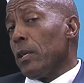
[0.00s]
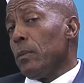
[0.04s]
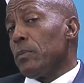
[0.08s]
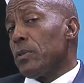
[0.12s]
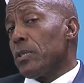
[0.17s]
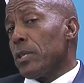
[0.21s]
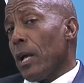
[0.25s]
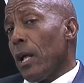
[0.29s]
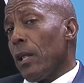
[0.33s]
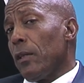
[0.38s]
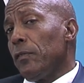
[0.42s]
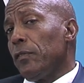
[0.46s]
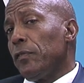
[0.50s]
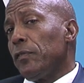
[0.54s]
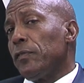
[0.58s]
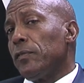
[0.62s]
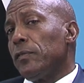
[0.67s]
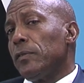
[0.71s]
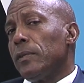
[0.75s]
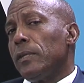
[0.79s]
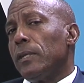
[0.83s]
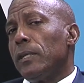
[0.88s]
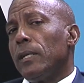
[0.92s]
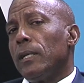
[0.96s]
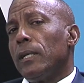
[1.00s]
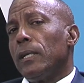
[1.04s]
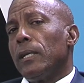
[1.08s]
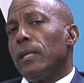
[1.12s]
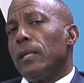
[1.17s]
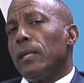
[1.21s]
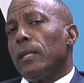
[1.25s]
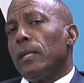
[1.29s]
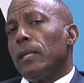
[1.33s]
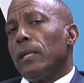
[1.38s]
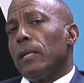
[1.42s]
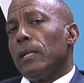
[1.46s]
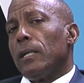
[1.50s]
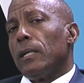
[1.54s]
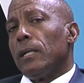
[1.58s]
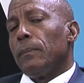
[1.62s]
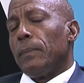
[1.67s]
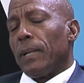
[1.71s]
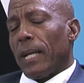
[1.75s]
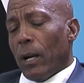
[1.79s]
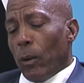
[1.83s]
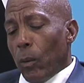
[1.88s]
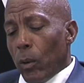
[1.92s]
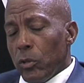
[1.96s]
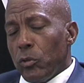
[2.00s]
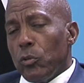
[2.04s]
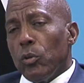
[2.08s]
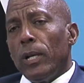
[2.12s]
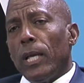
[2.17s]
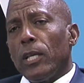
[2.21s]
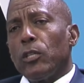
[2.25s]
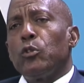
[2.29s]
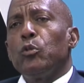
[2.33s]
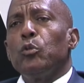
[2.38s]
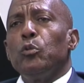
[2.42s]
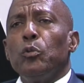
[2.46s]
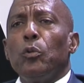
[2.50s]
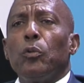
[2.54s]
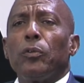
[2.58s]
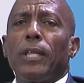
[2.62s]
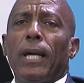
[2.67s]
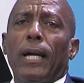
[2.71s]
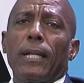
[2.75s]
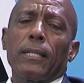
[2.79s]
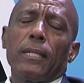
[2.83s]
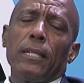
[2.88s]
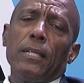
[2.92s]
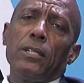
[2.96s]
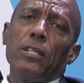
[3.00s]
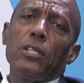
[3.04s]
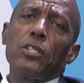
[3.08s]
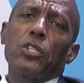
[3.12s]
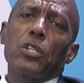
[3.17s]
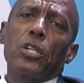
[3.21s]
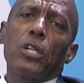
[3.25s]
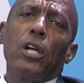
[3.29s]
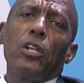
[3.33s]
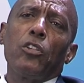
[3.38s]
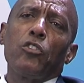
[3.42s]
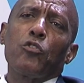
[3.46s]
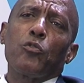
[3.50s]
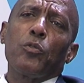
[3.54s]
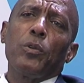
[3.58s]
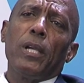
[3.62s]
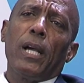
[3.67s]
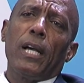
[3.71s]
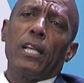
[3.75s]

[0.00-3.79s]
himself, but I want to let you know that in this country,